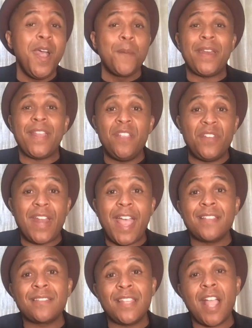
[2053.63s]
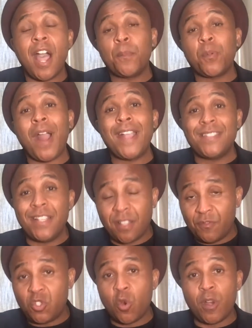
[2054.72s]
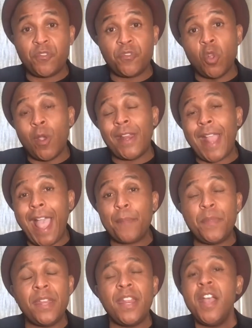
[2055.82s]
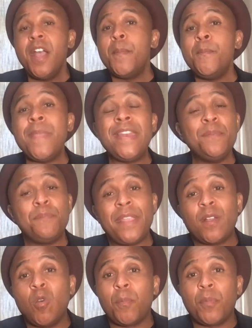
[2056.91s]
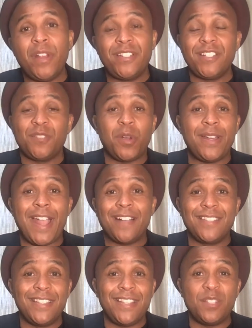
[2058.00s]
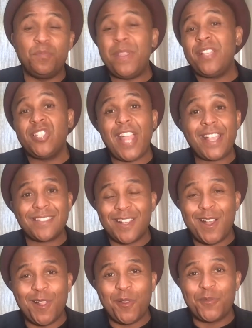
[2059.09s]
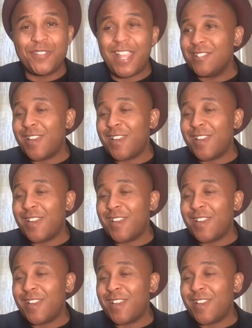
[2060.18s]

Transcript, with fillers: But even as the uprisings of George Floyd happened, many big corporations were announcing these big checks, the color of change.